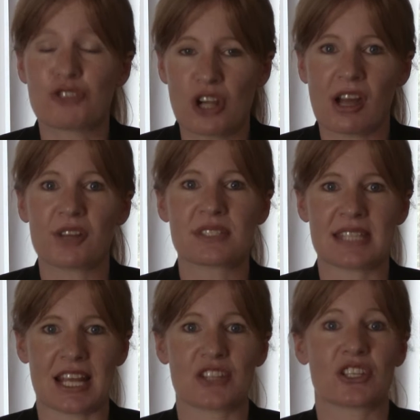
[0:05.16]
child
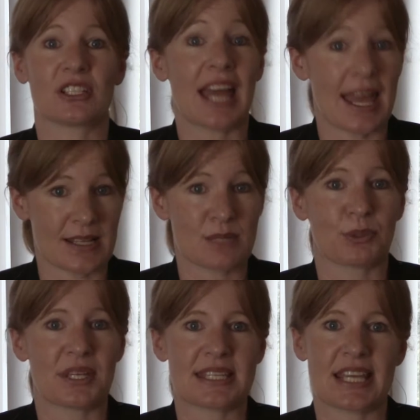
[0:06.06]
sexual
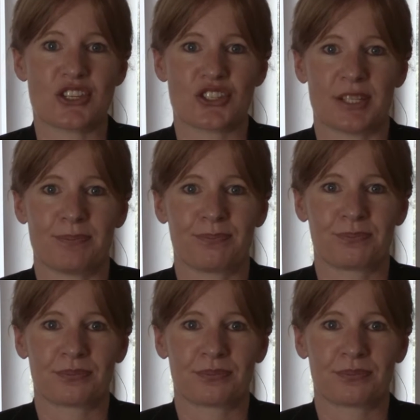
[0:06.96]
exploitation